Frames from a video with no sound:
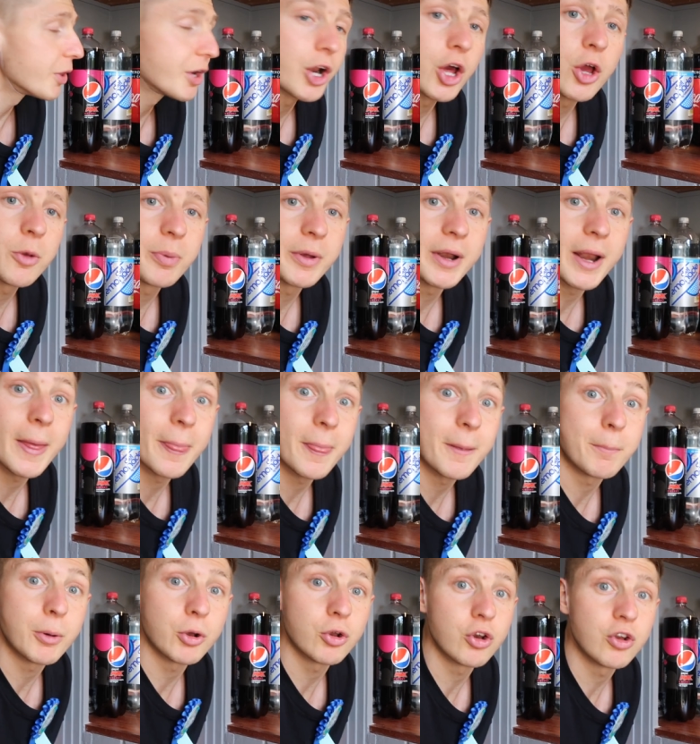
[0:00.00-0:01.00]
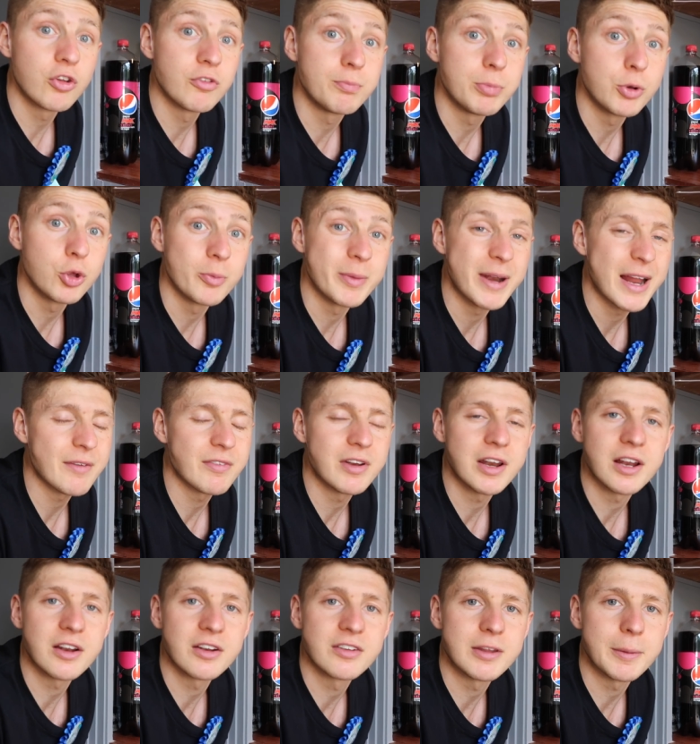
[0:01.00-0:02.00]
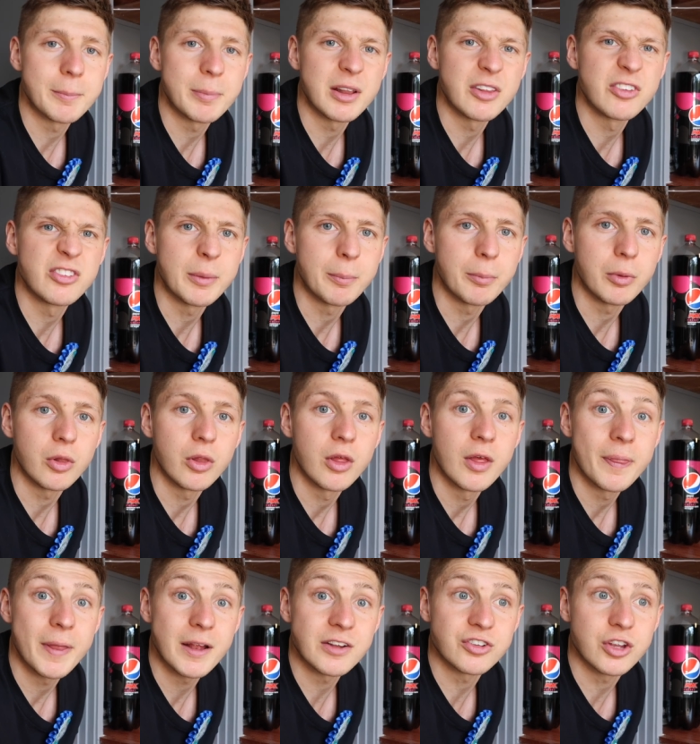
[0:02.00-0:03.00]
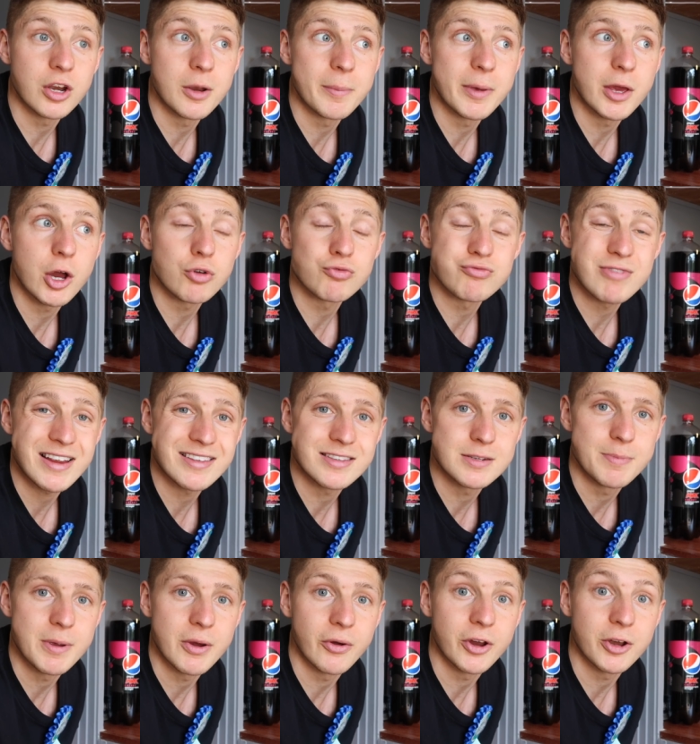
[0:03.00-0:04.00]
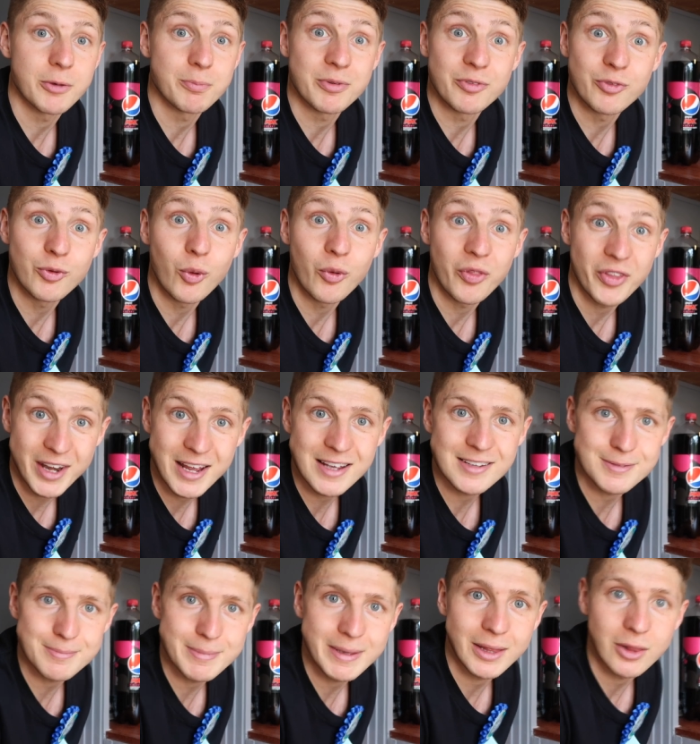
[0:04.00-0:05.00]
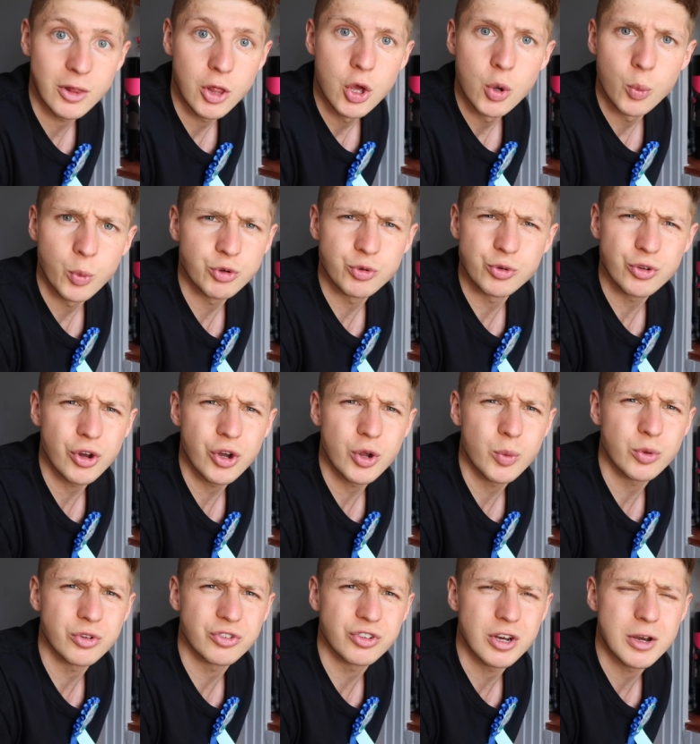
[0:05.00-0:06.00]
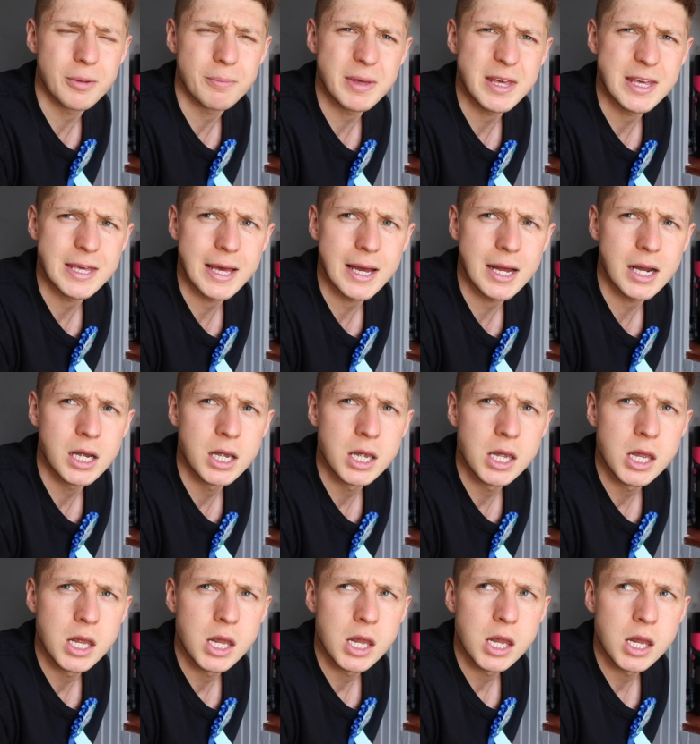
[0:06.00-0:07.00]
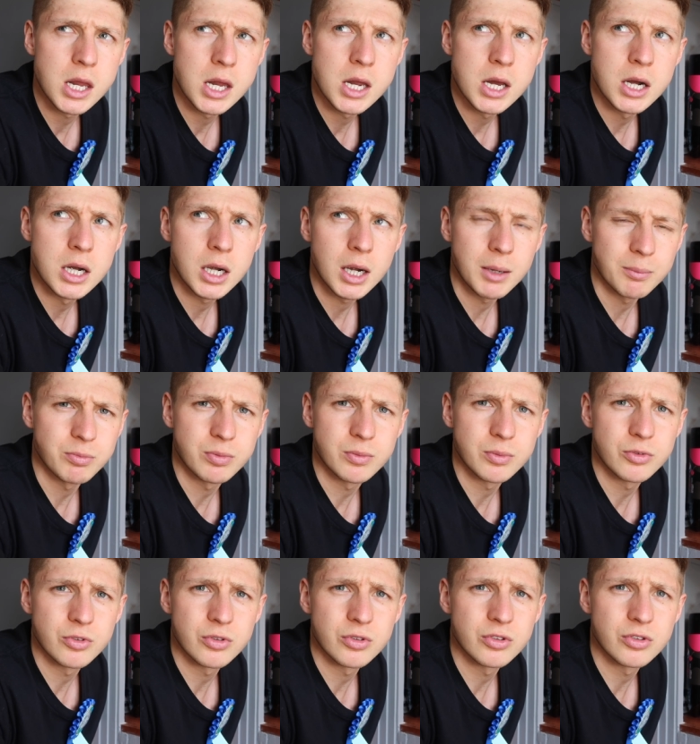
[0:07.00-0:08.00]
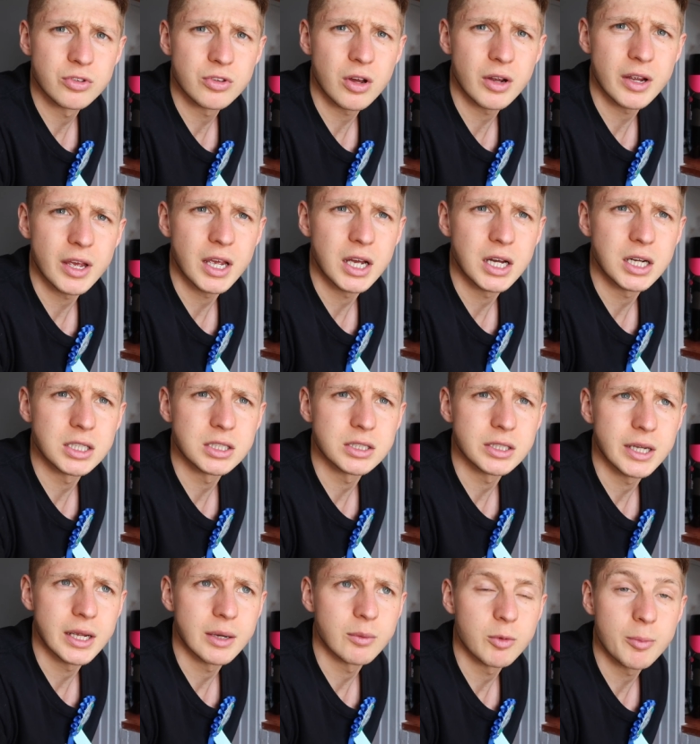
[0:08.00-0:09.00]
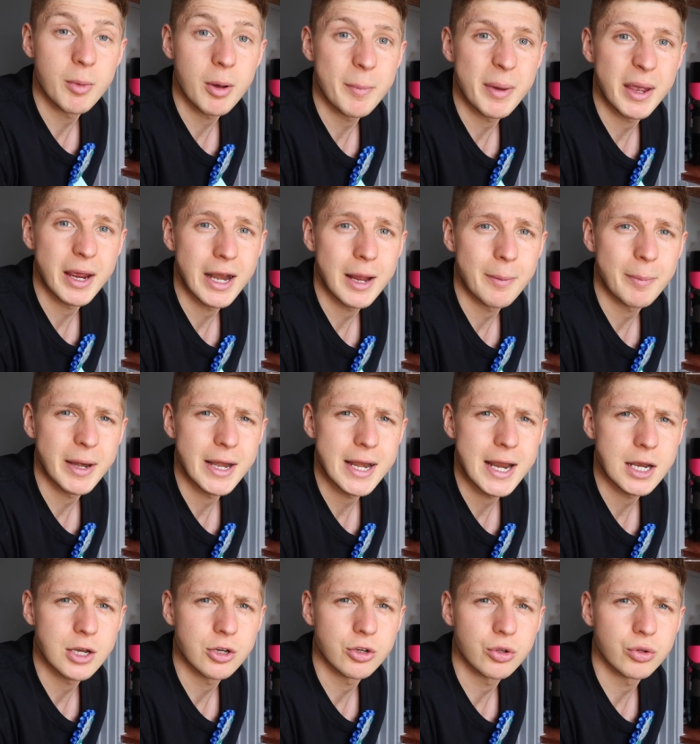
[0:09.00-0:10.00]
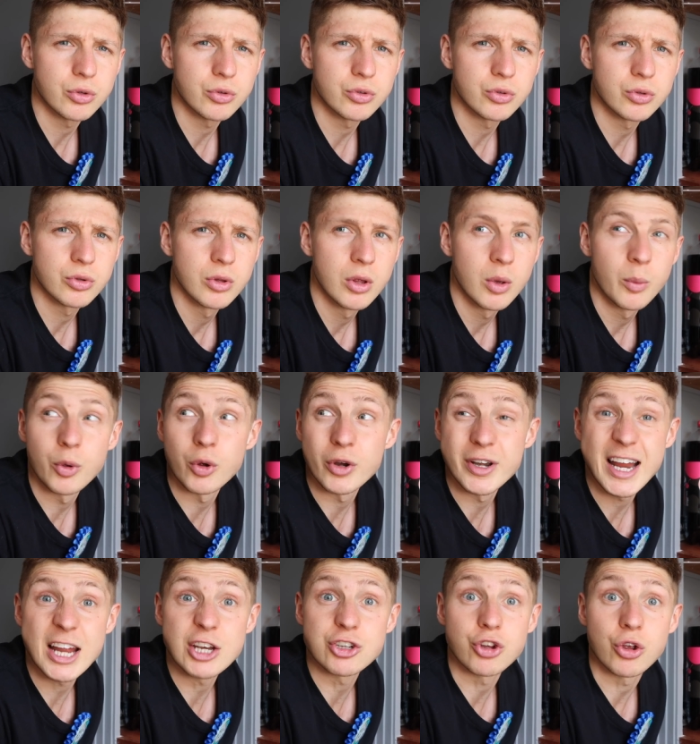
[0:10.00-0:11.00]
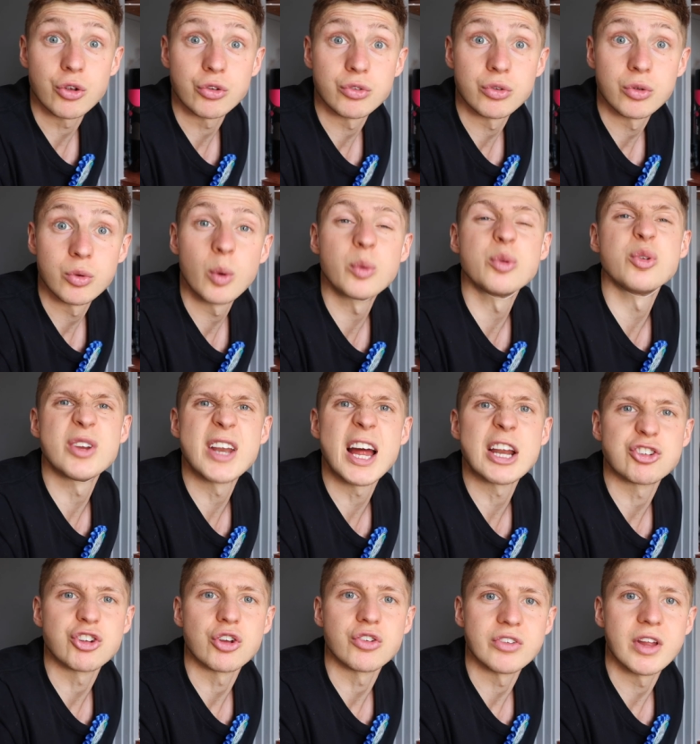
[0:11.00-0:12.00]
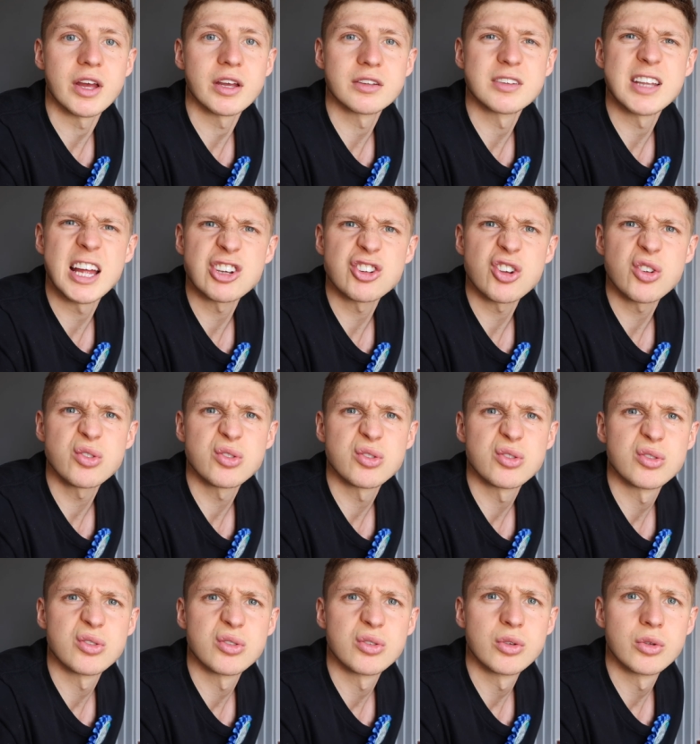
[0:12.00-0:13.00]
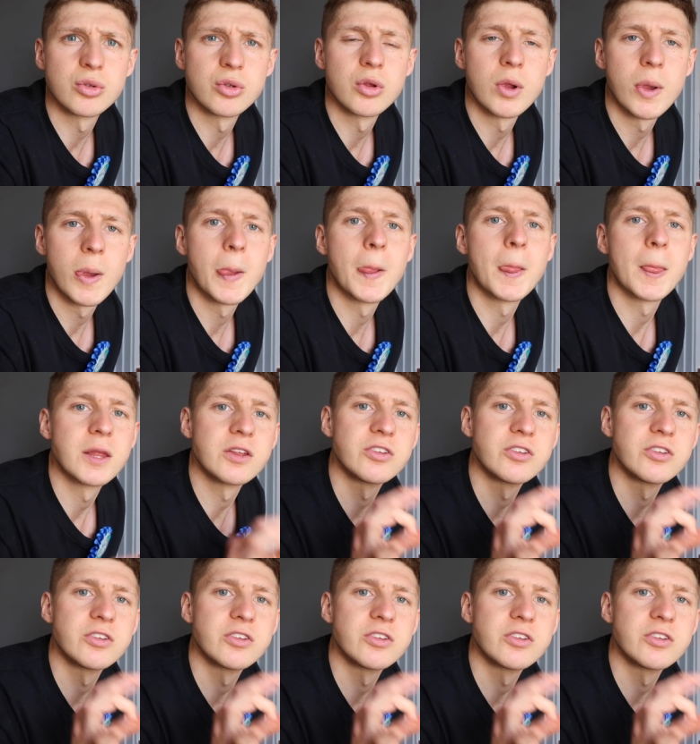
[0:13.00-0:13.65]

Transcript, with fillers: We're going to open the bottle of Bloom and have a little tipple sipple. That's going to be our rest period before the next meal, which we don't know what's going to be yet. Nando's. Start getting hungry again. We might make an epic Nando's. We've got nachos. We'll do nachos next. Nachos? Yeah, okay.